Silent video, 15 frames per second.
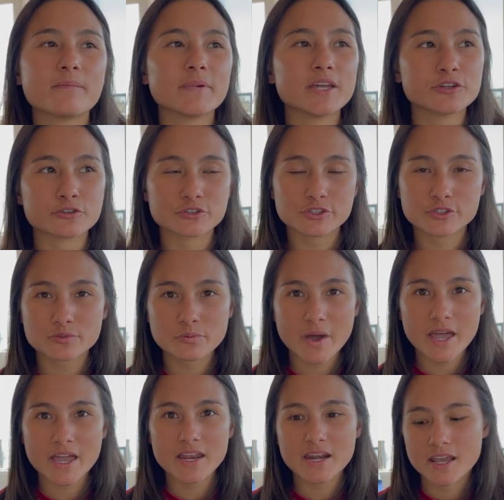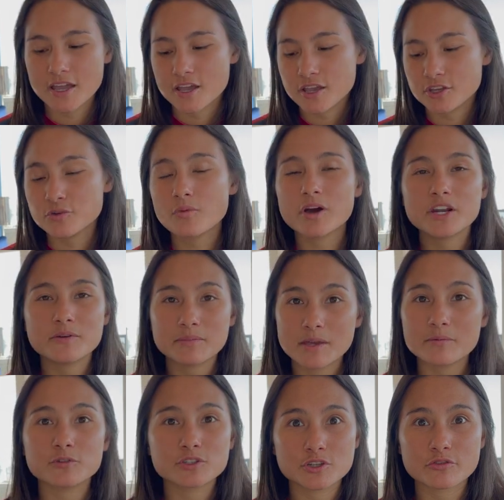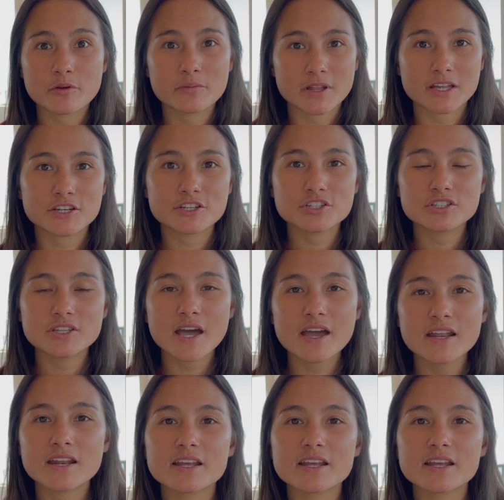in your sweat, you wanna be able to replenish that,